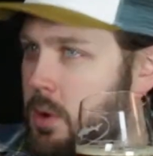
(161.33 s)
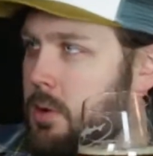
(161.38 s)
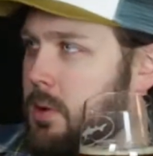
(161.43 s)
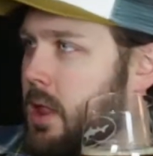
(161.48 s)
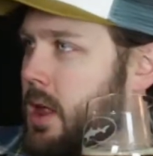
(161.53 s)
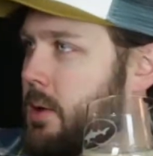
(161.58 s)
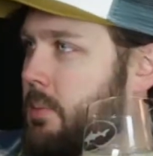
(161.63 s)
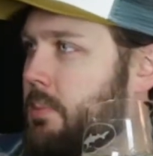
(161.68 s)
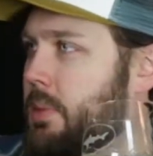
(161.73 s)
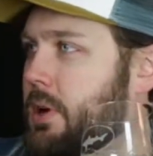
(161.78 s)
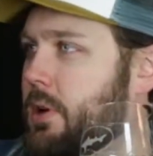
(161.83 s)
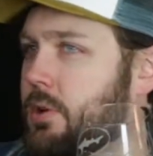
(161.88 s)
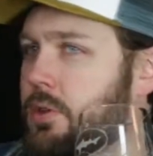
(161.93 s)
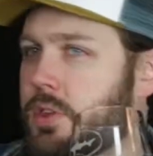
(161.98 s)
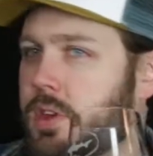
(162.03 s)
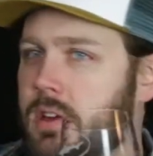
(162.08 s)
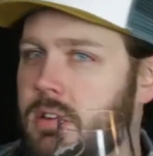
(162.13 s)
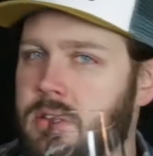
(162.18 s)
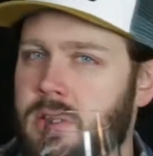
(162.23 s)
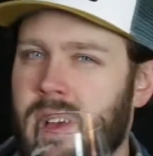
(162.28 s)
a lot of bitter
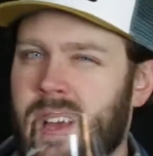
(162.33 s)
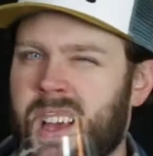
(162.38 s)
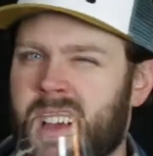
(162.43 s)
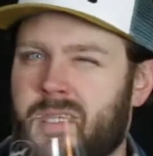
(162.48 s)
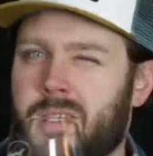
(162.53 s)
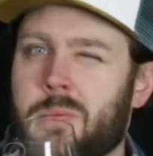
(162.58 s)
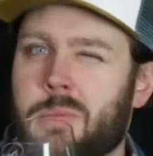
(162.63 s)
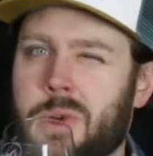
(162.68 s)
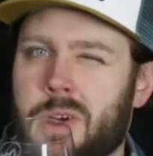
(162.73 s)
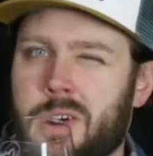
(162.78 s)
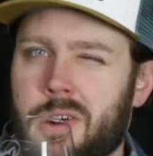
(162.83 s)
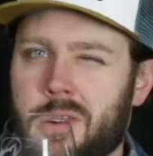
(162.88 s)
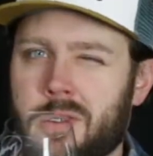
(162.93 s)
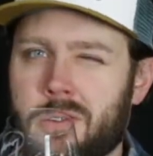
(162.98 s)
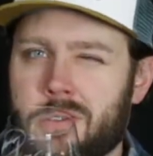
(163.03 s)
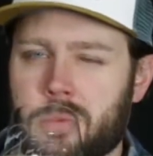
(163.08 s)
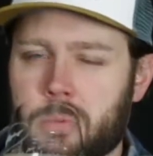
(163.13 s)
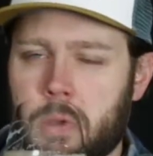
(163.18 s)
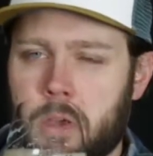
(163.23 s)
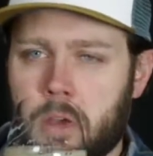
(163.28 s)
things will have a bitter
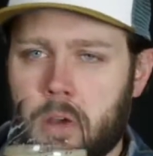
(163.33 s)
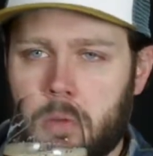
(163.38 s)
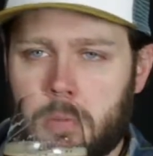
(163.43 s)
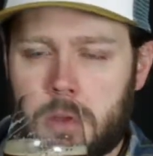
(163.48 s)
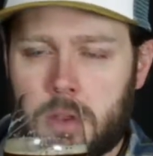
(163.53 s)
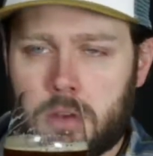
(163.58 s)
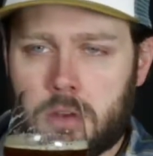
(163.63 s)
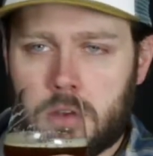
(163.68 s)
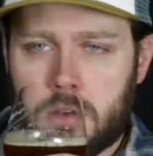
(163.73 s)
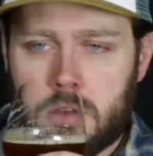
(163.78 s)
smell, but